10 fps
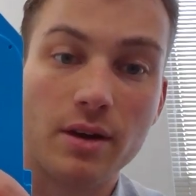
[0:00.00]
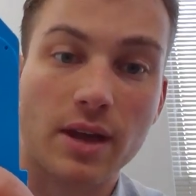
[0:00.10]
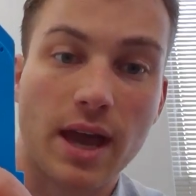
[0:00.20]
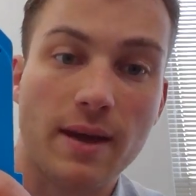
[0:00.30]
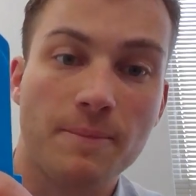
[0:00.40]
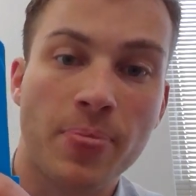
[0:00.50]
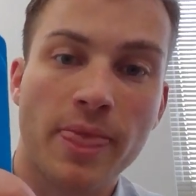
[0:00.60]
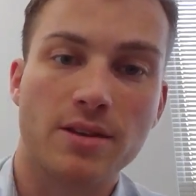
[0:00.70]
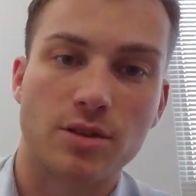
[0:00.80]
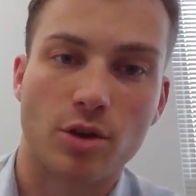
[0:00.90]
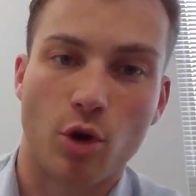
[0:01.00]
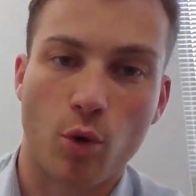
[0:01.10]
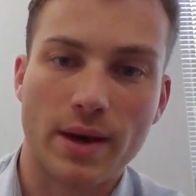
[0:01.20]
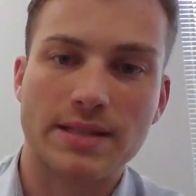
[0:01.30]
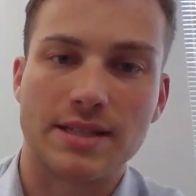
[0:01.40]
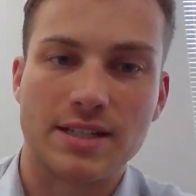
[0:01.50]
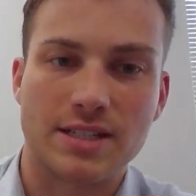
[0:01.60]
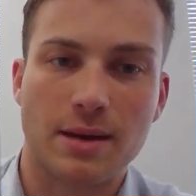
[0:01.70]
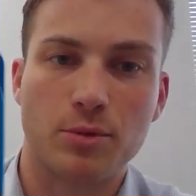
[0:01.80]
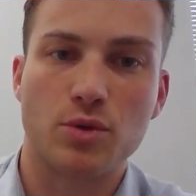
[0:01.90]
Okay, so you're
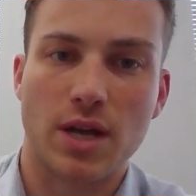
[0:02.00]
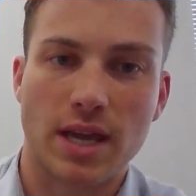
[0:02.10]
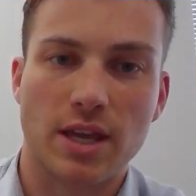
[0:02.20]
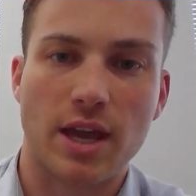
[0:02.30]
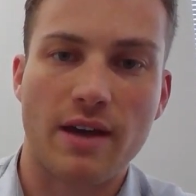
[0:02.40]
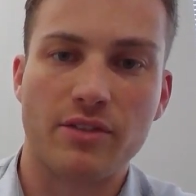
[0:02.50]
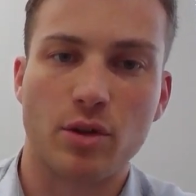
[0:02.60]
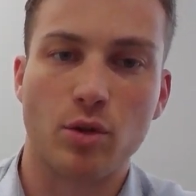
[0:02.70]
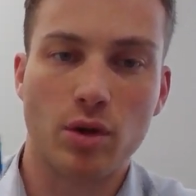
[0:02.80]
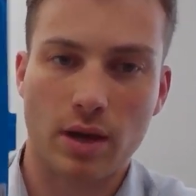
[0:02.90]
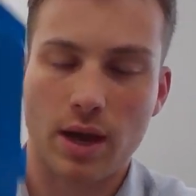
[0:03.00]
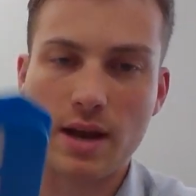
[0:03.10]
just double checking, you're having a look,